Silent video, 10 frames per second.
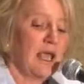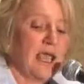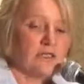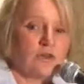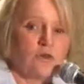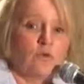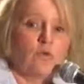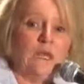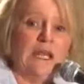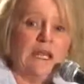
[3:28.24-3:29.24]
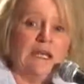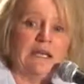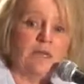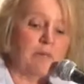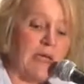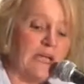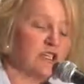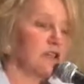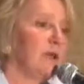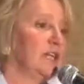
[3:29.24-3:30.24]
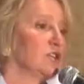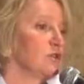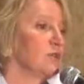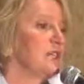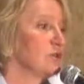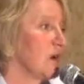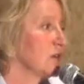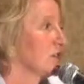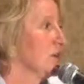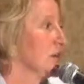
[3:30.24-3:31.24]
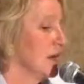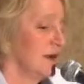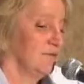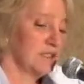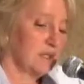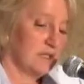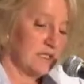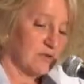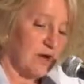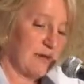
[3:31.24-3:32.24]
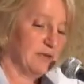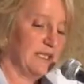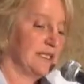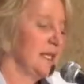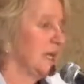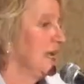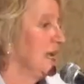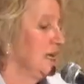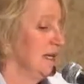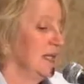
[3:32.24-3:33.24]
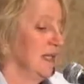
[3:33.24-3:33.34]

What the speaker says: And so we need major restructuring of securities crime policing in Canada,